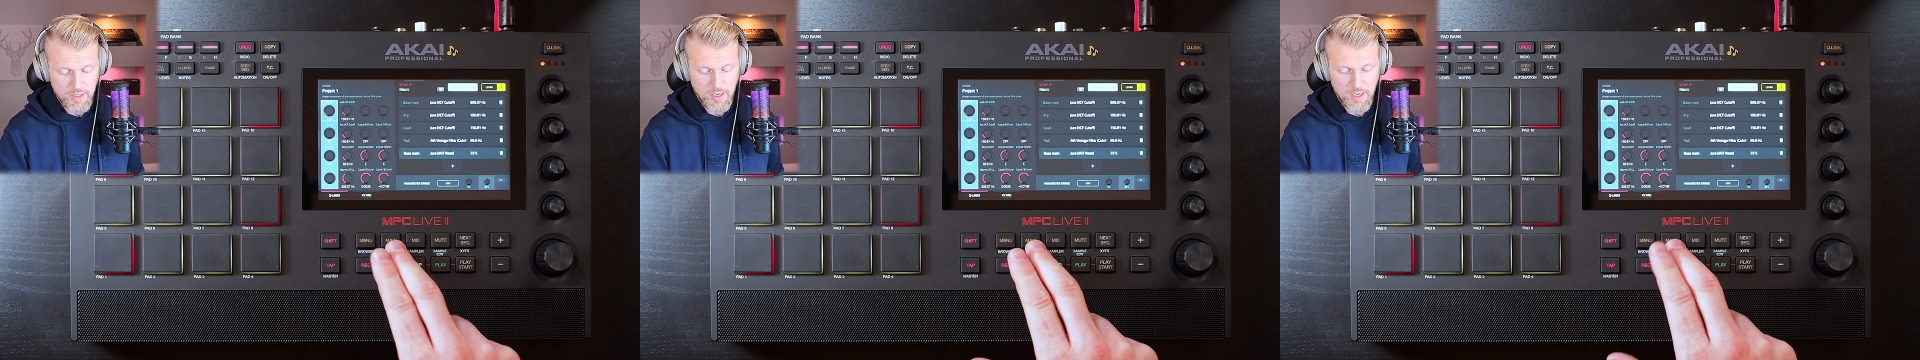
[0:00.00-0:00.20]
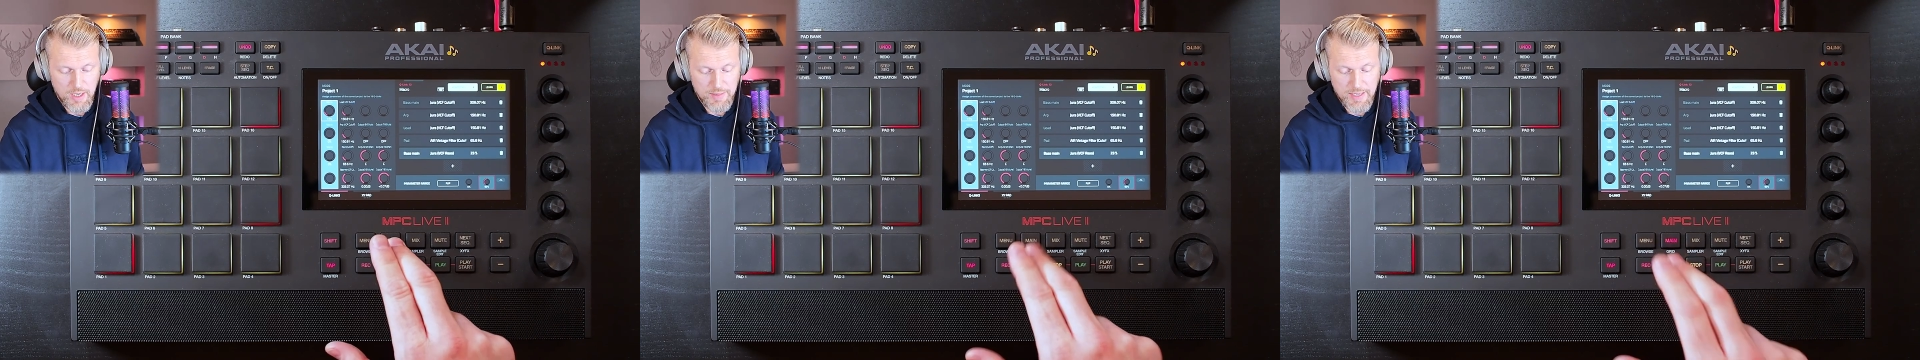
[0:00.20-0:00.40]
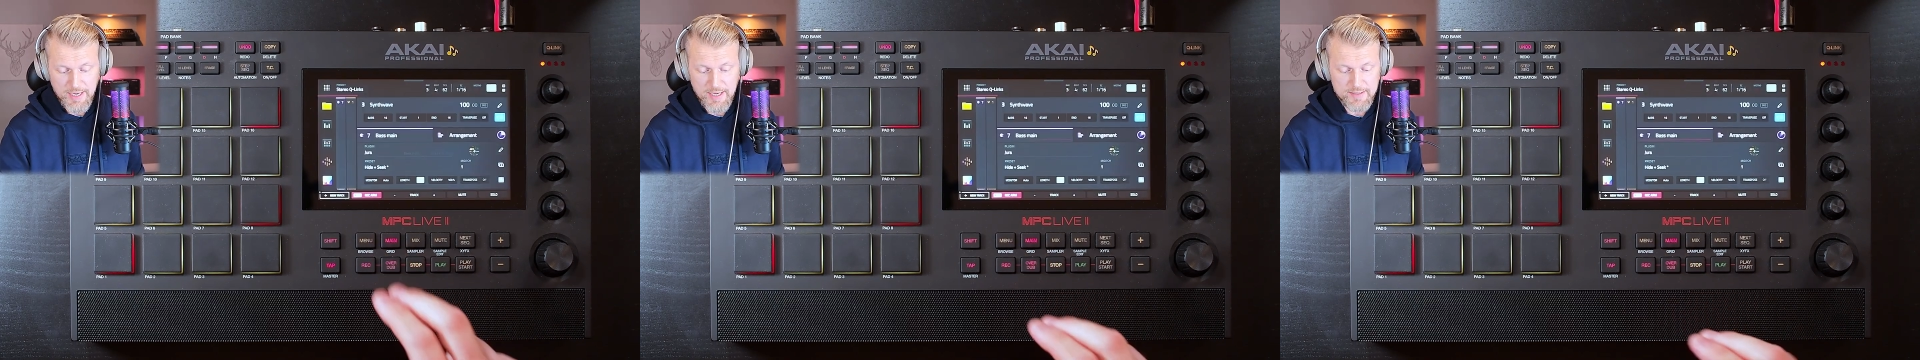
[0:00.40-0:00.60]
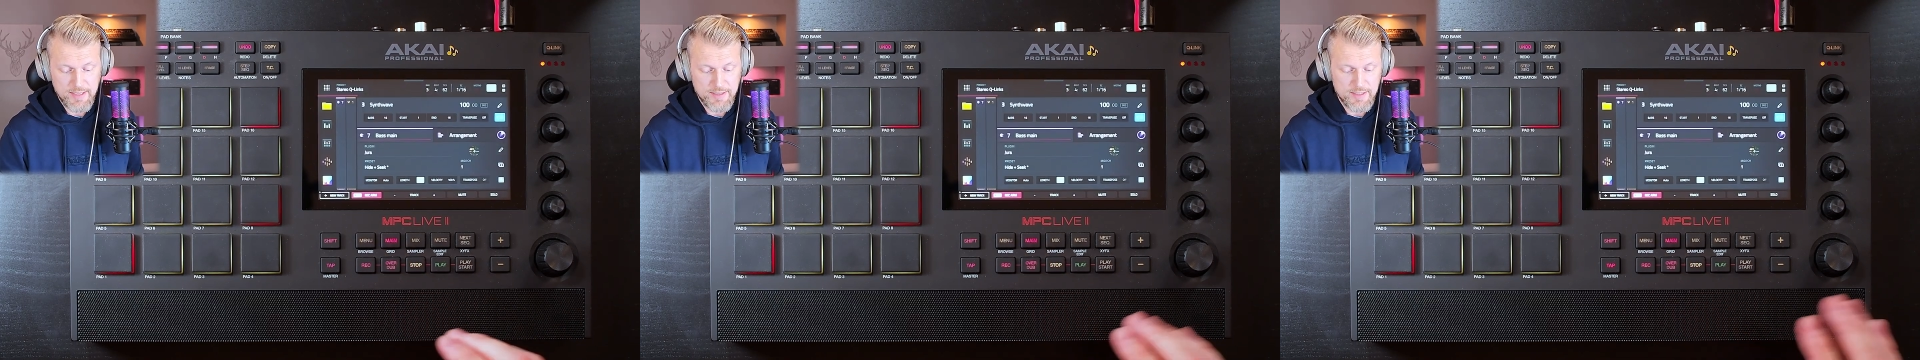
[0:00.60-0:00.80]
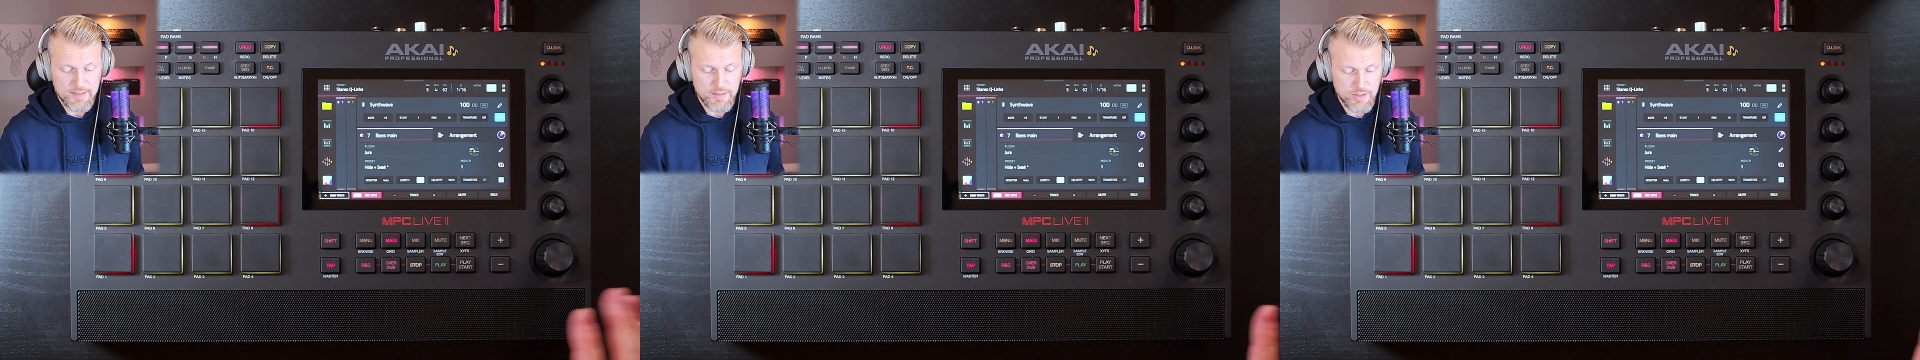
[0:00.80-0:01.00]
Like I
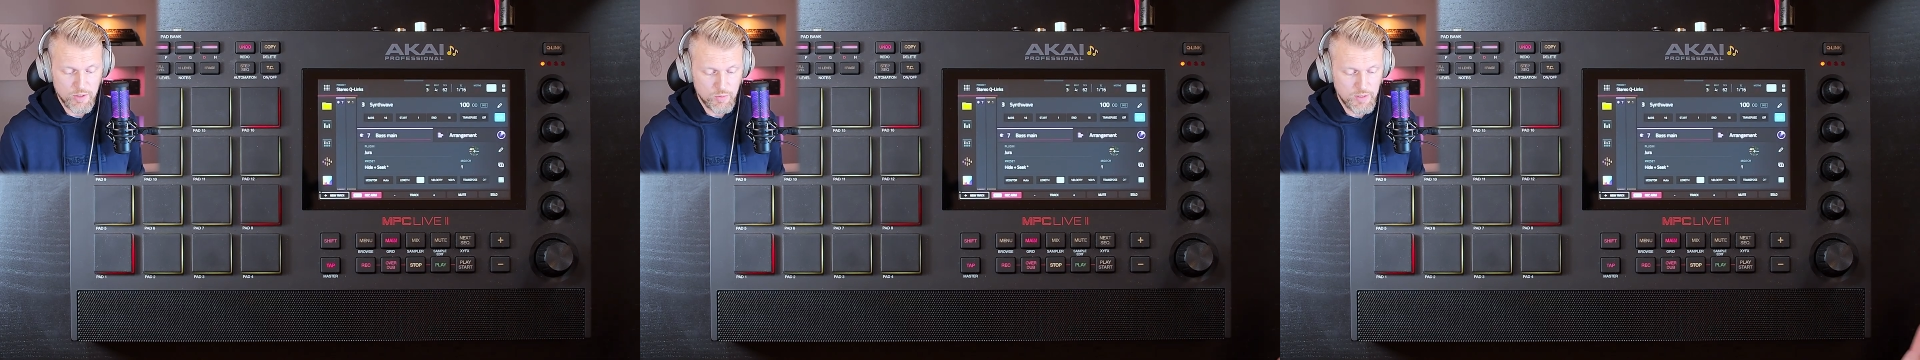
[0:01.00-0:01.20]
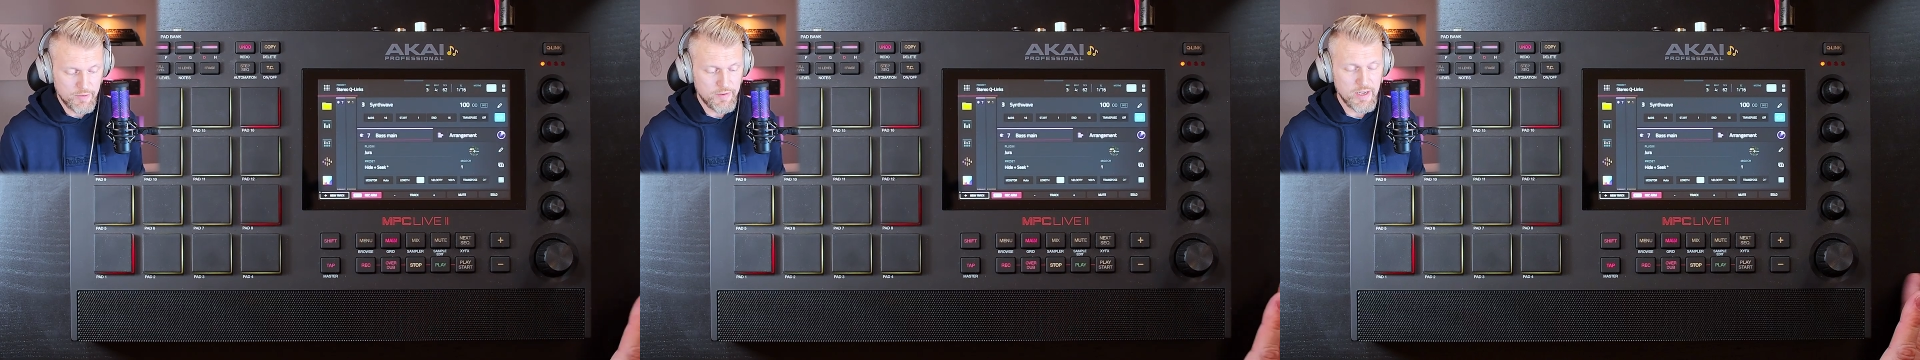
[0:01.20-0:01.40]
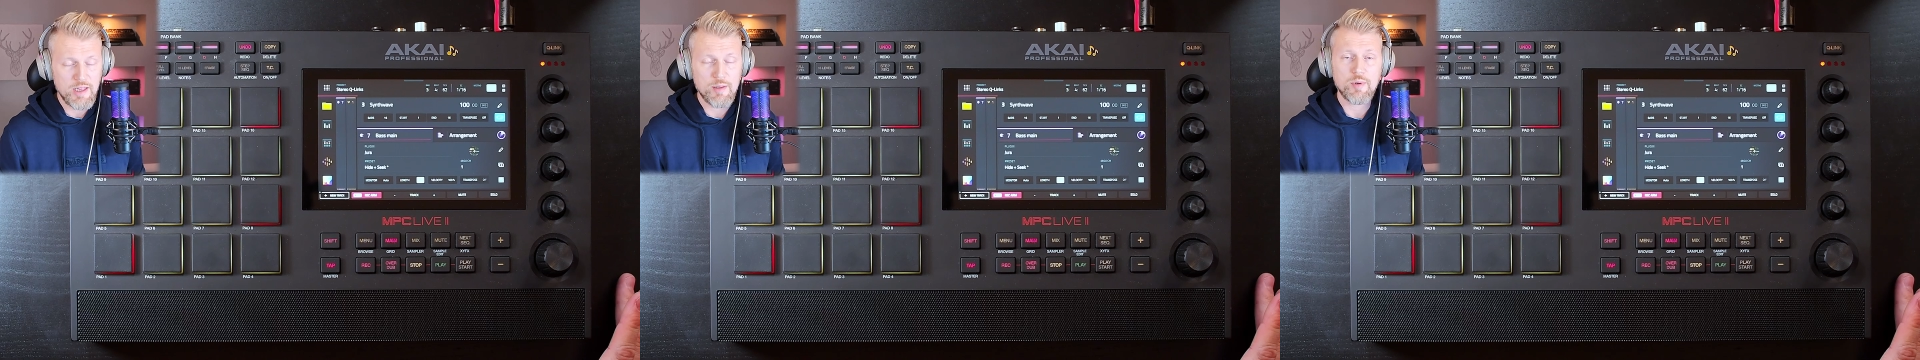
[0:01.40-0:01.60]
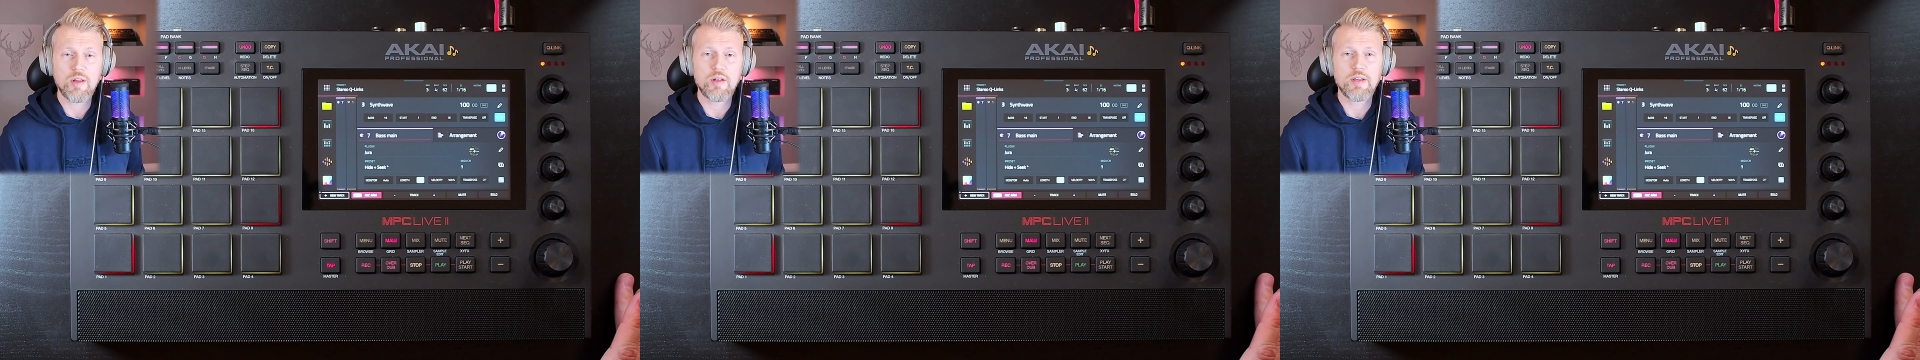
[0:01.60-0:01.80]
said, this is only available